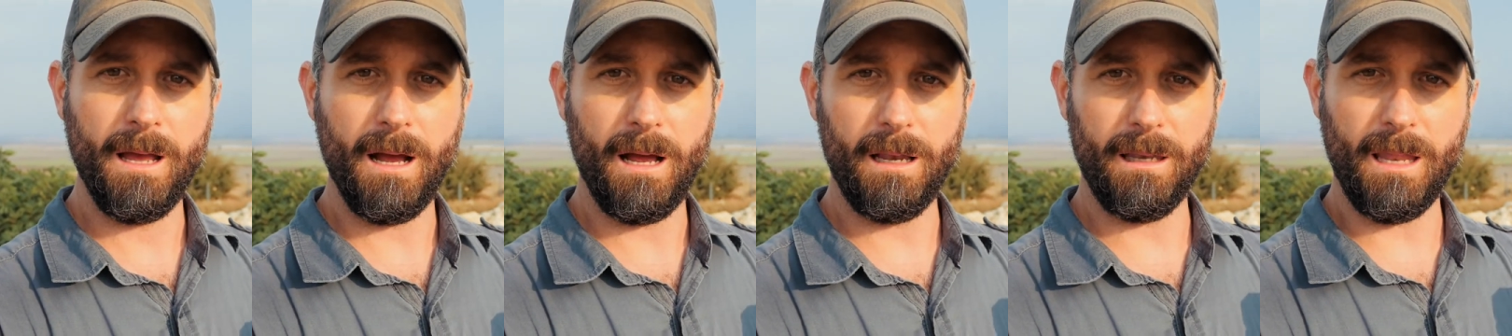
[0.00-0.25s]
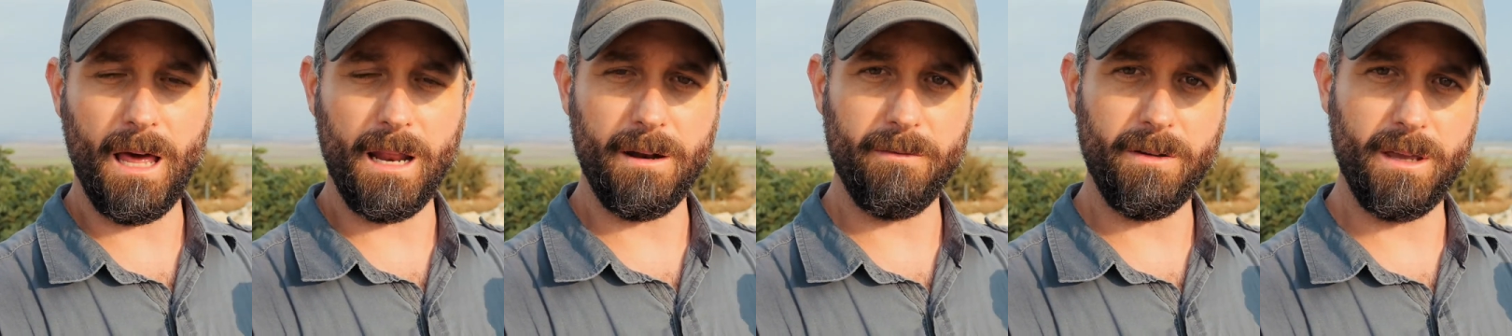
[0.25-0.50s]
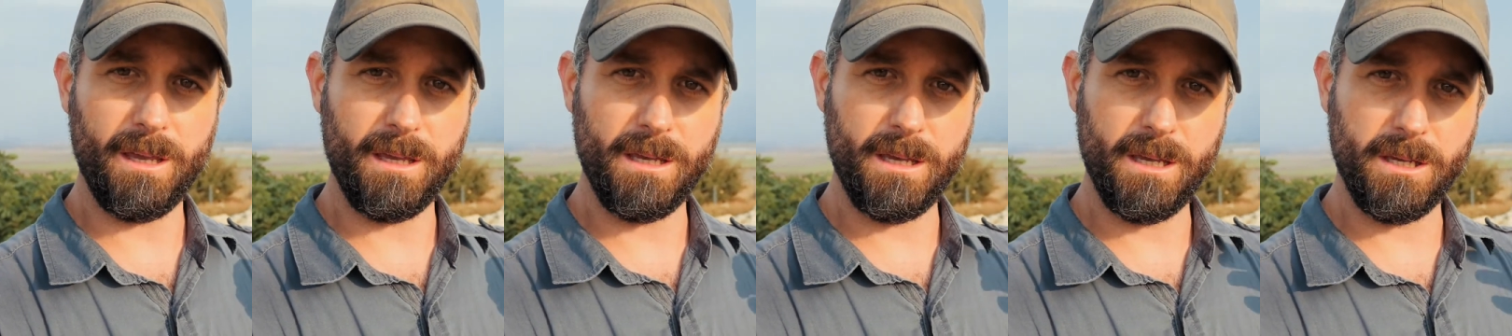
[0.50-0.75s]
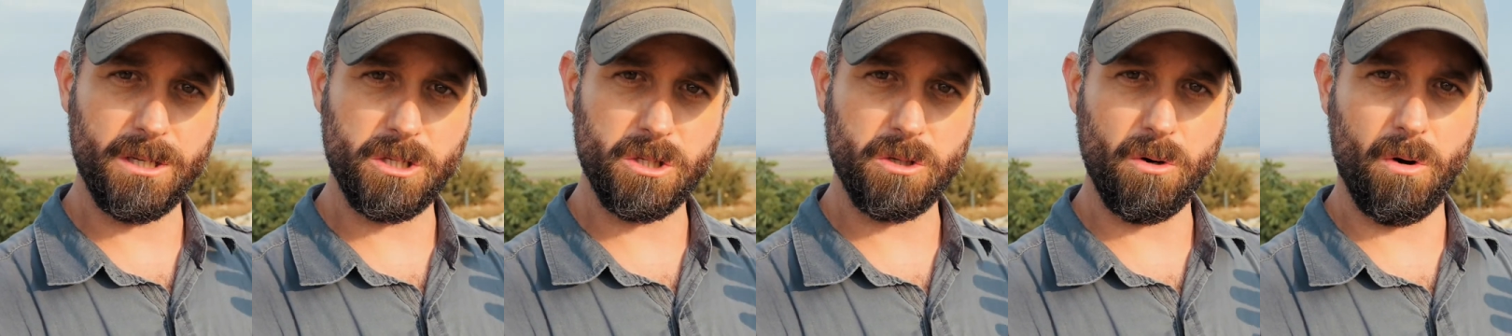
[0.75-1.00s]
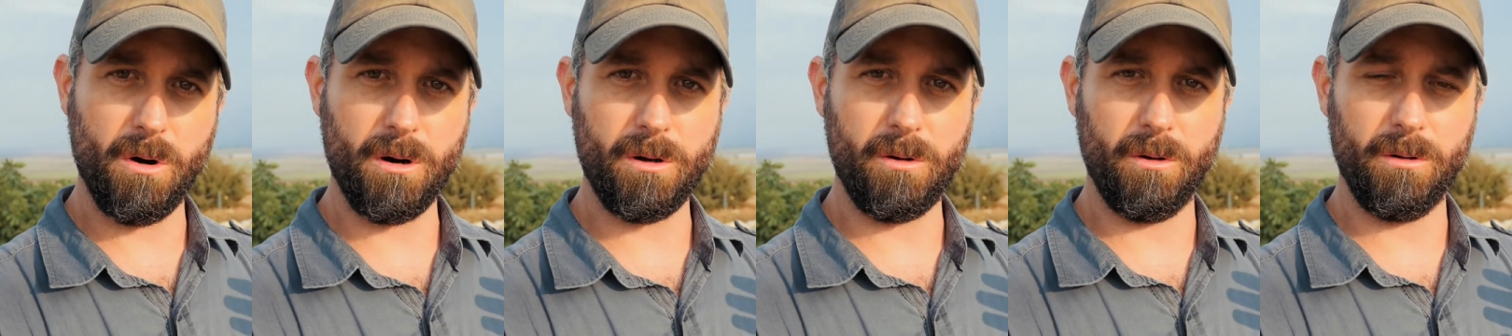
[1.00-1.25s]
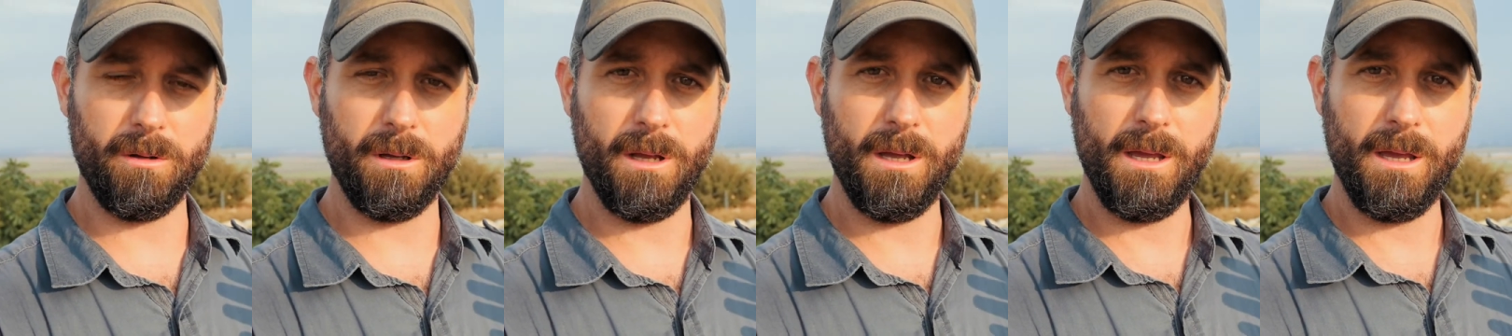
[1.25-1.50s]
a lot of
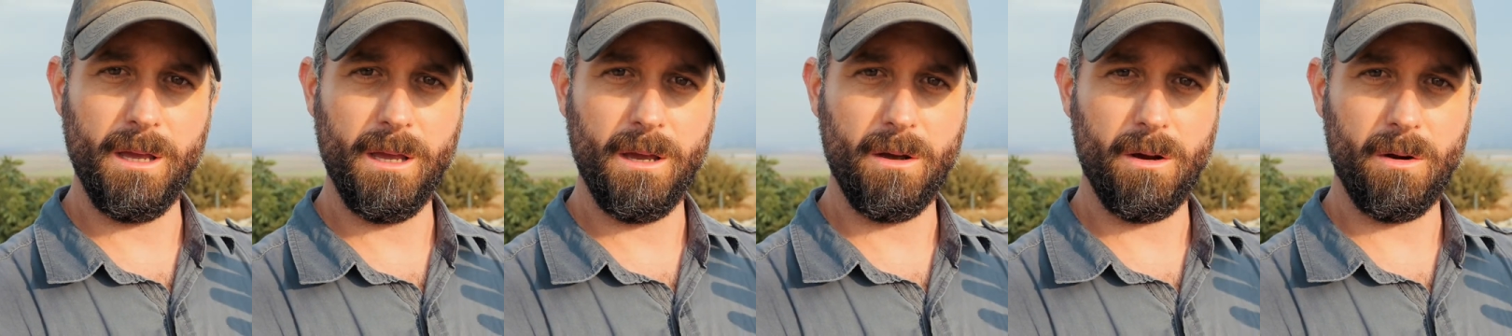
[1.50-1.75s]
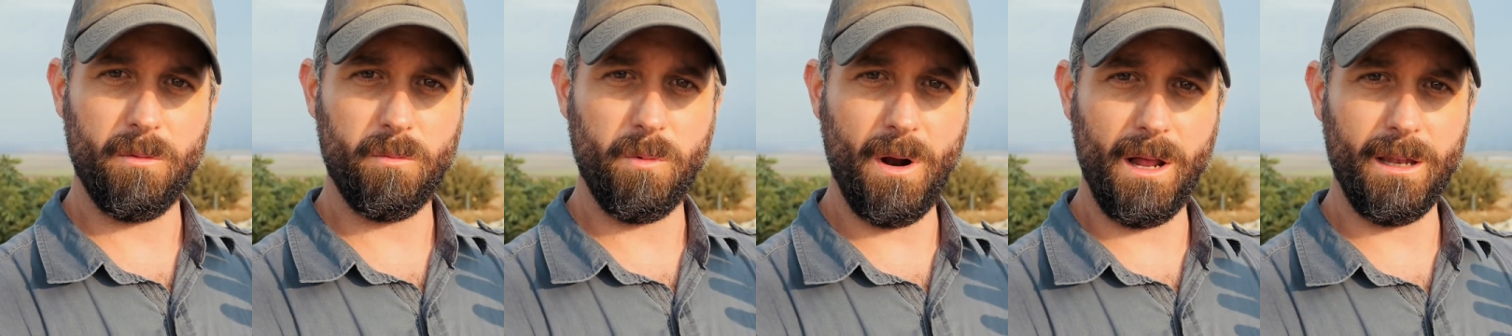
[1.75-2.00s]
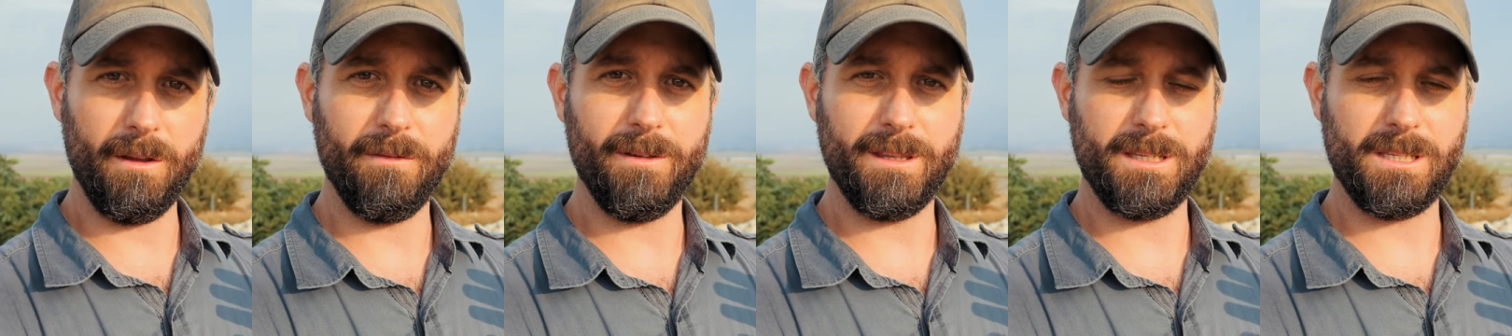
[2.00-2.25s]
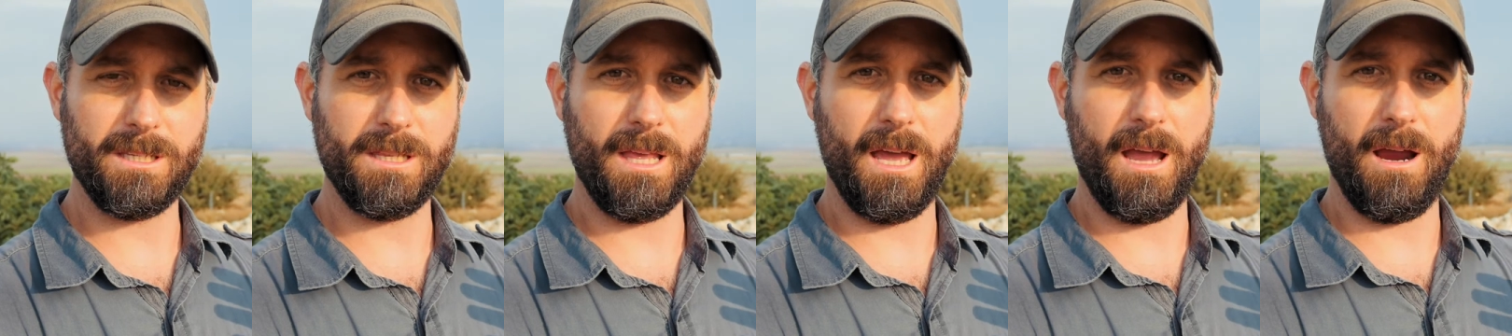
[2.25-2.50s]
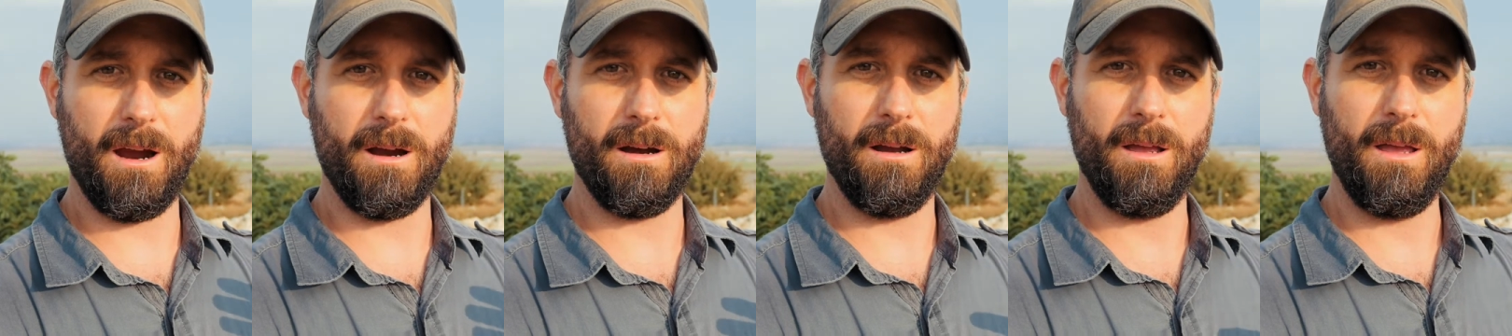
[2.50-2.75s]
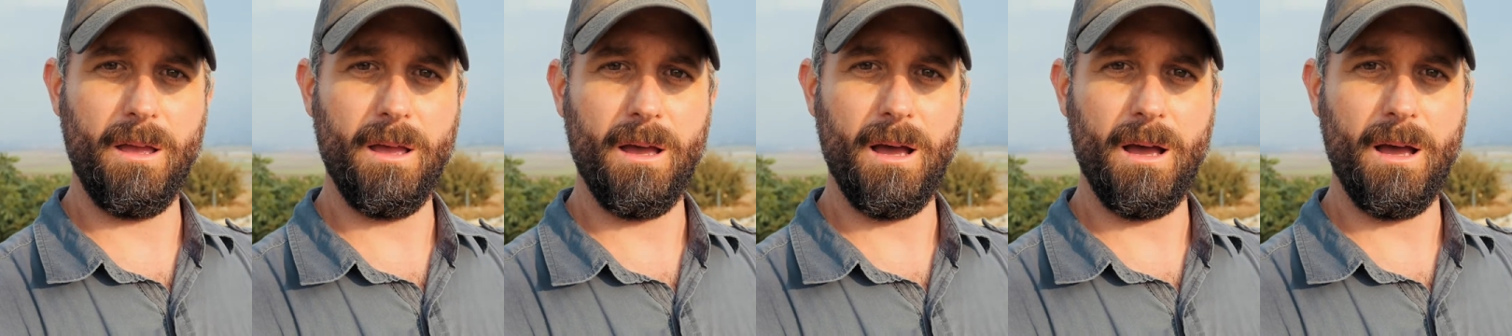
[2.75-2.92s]
historical relevance there.